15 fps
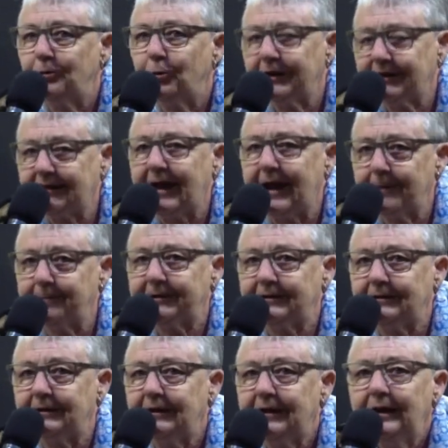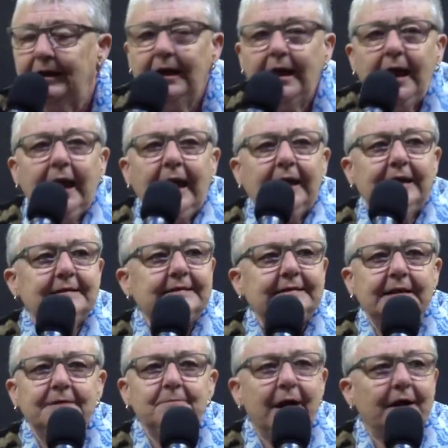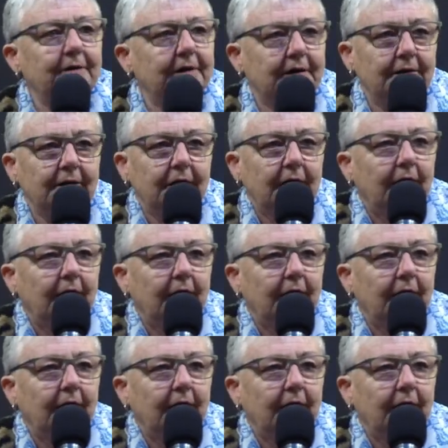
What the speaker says: What had happened? He said, Marion,